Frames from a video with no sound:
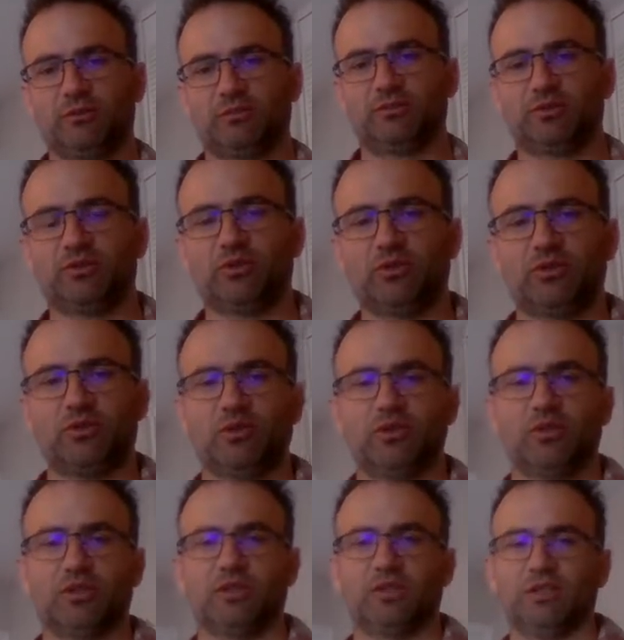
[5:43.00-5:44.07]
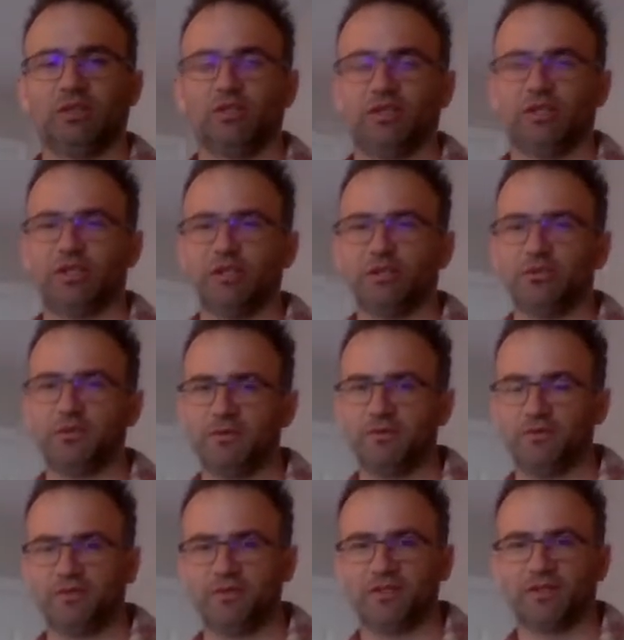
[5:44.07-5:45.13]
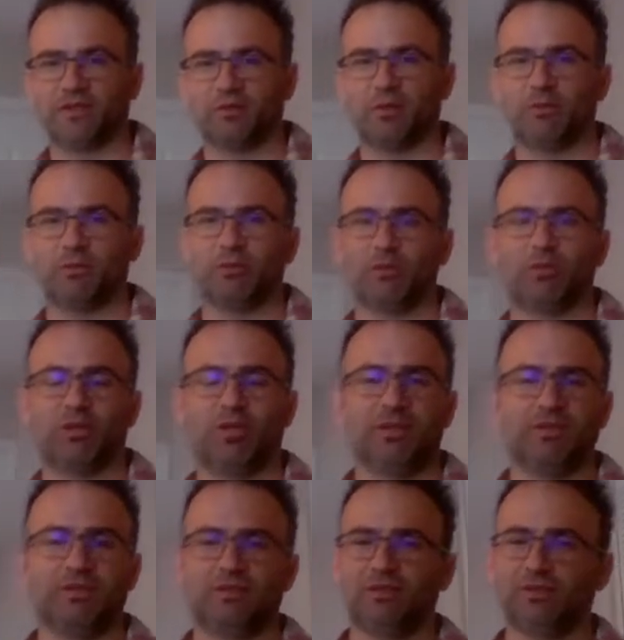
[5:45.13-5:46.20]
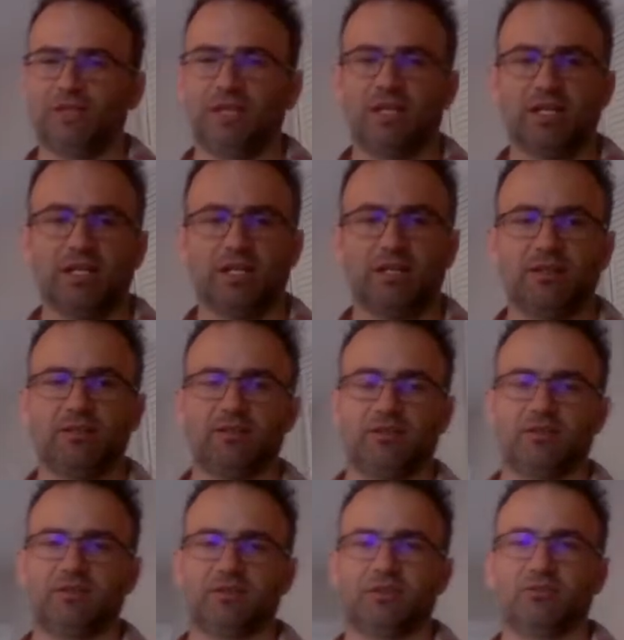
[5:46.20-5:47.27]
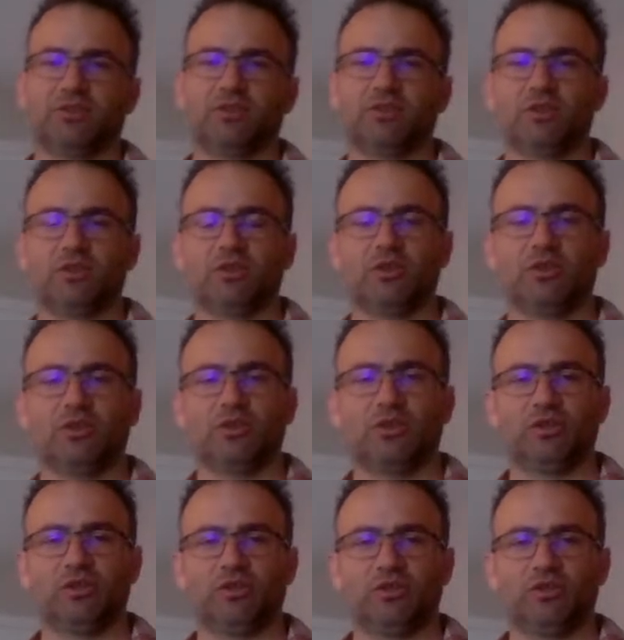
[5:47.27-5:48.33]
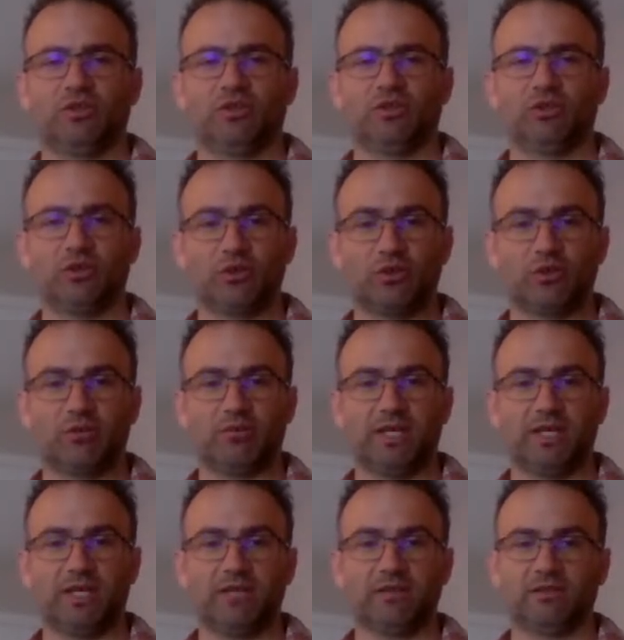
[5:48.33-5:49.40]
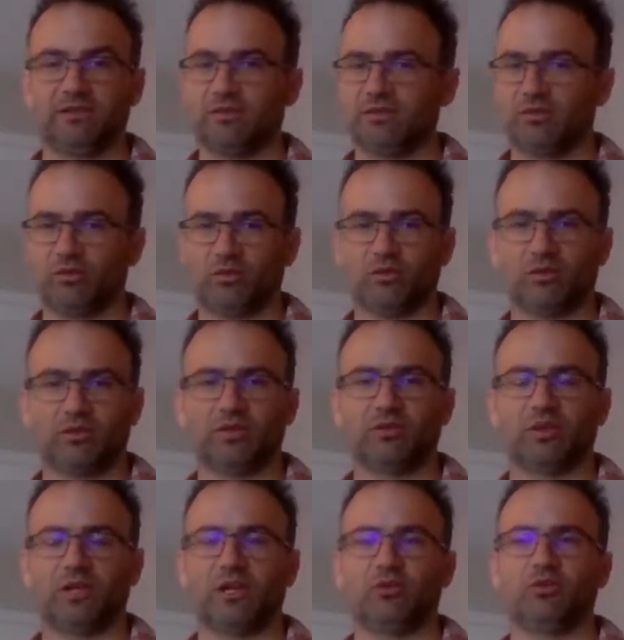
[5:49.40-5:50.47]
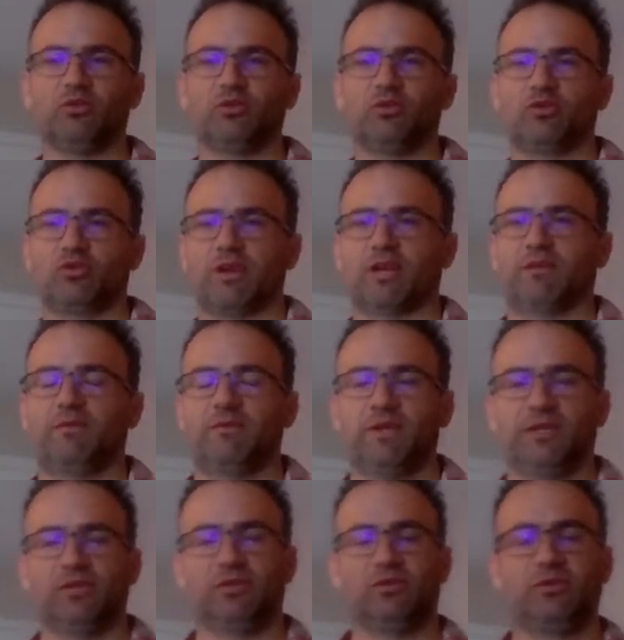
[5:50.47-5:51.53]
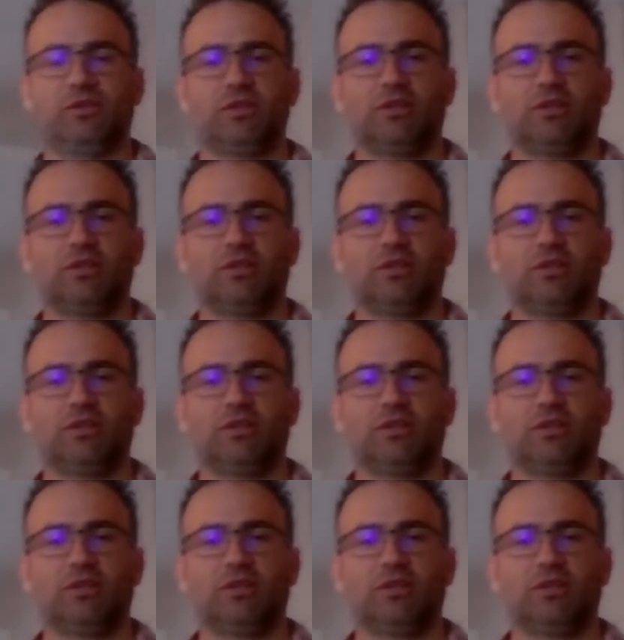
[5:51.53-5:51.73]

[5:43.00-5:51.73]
So in your 15 experimental plants, it's highly likely that some that not gonna make it, and so that allow you to track failure.